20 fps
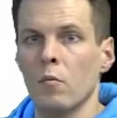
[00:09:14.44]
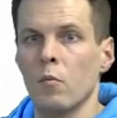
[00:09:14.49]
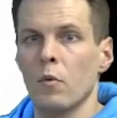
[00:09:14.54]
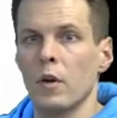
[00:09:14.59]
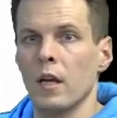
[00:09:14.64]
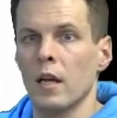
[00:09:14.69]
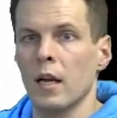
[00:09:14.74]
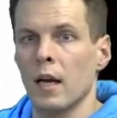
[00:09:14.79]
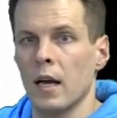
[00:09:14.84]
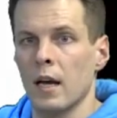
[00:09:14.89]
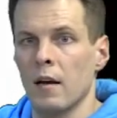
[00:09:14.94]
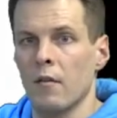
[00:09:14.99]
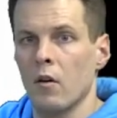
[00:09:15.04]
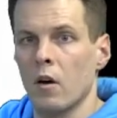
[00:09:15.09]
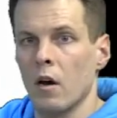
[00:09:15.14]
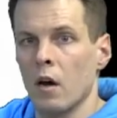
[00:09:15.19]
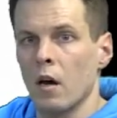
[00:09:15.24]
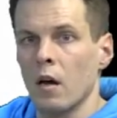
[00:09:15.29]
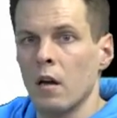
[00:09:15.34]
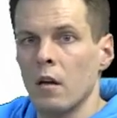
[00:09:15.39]
we have
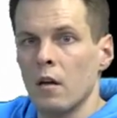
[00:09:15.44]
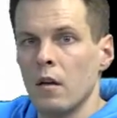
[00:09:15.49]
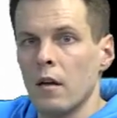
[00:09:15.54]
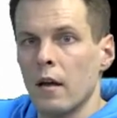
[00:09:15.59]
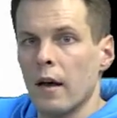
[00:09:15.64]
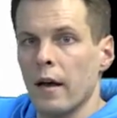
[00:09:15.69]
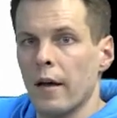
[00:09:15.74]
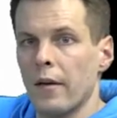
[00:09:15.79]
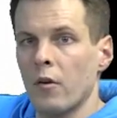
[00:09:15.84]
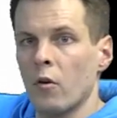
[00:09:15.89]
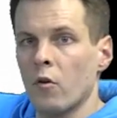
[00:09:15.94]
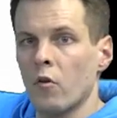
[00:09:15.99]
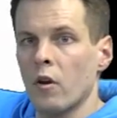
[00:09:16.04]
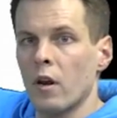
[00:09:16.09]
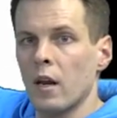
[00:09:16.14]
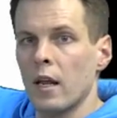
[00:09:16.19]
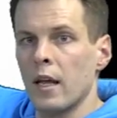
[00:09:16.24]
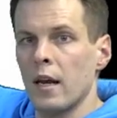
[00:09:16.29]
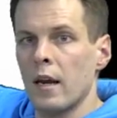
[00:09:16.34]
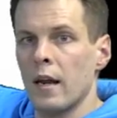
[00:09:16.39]
a
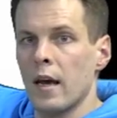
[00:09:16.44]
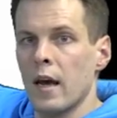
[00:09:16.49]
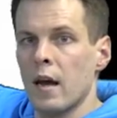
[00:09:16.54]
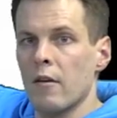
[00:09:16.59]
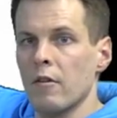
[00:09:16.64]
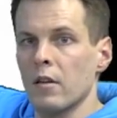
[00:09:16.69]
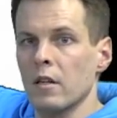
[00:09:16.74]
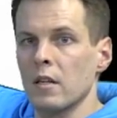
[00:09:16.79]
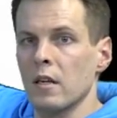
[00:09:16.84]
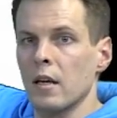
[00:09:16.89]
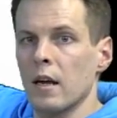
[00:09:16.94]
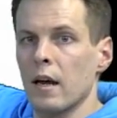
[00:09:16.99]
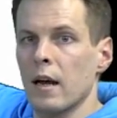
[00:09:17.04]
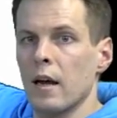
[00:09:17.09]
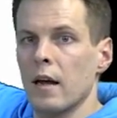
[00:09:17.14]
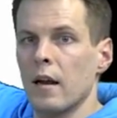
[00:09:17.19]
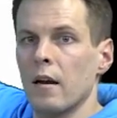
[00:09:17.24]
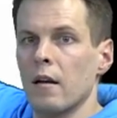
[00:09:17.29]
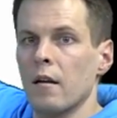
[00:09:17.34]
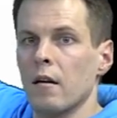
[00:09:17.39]
nonlinearity
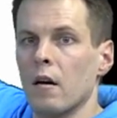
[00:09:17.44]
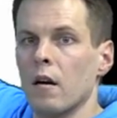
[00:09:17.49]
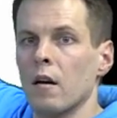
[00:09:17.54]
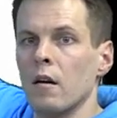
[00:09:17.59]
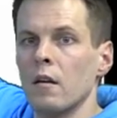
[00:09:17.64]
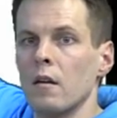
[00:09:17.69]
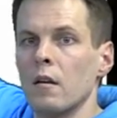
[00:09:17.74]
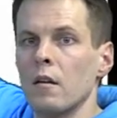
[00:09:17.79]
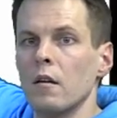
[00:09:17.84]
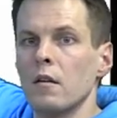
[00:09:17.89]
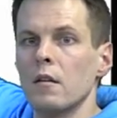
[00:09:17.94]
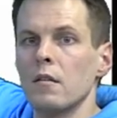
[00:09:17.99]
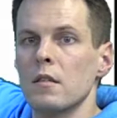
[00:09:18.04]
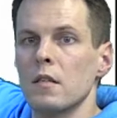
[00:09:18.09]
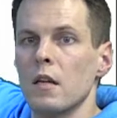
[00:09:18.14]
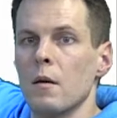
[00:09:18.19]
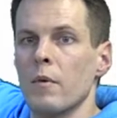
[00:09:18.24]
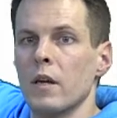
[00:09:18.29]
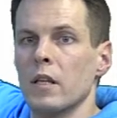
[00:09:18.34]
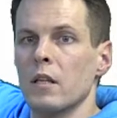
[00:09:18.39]
and
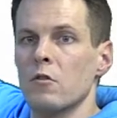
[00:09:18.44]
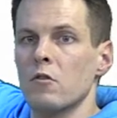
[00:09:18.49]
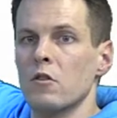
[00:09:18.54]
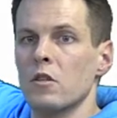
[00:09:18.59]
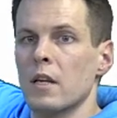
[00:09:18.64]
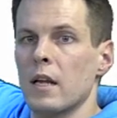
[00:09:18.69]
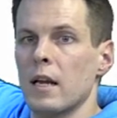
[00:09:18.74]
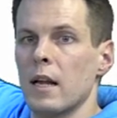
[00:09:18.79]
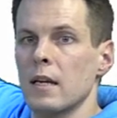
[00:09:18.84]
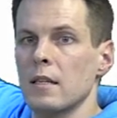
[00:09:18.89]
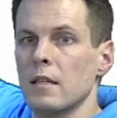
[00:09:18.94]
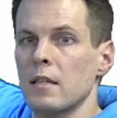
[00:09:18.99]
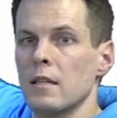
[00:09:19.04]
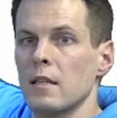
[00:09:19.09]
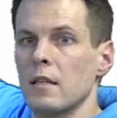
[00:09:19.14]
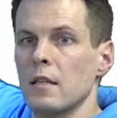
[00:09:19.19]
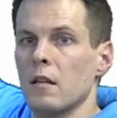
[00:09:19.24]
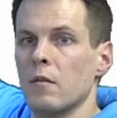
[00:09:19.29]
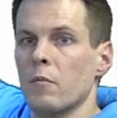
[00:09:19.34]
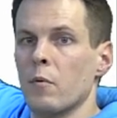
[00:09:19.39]
some
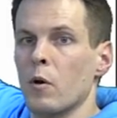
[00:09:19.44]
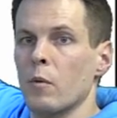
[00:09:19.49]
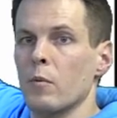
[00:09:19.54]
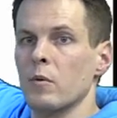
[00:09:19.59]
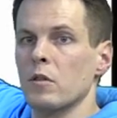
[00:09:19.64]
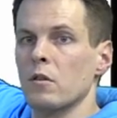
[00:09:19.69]
heteroskedasticity problem.